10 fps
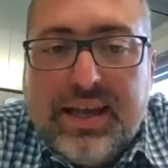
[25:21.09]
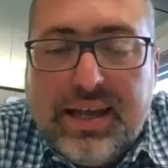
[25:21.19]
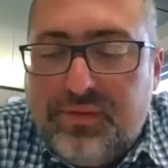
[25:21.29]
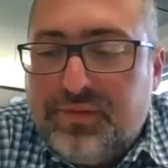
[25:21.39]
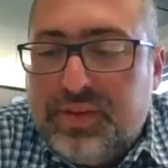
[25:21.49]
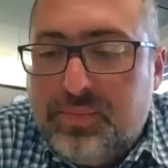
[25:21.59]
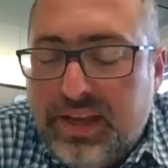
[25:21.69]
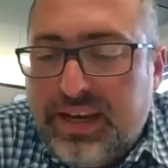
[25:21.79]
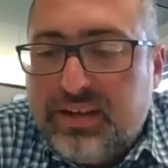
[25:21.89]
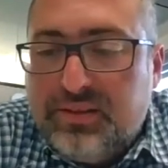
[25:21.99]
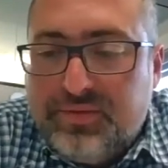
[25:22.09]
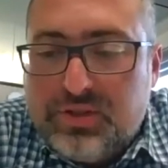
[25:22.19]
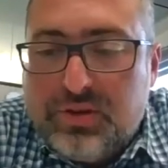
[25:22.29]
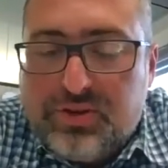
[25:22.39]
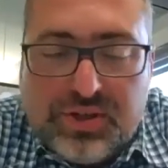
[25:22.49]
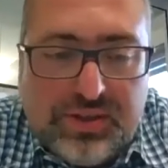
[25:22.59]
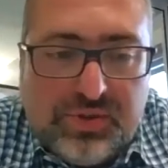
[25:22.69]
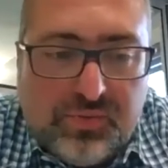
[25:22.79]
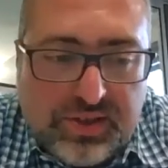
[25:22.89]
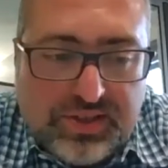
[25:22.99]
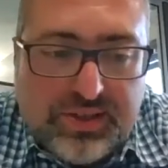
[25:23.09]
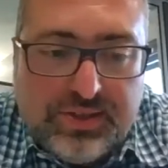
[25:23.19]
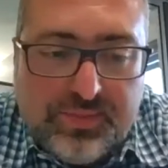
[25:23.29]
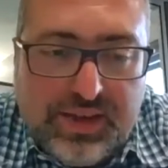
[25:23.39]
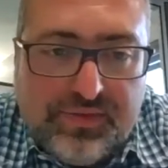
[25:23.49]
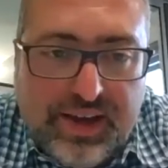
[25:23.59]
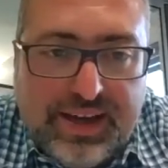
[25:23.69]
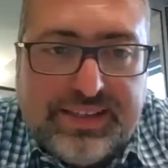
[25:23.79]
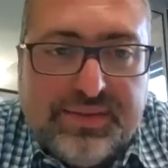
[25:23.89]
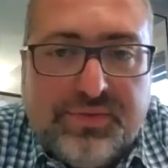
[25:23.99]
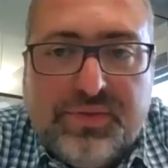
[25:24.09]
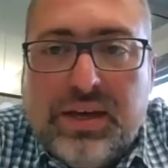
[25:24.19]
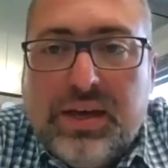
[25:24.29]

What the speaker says: if the perianal fistula treatment was not to be effective,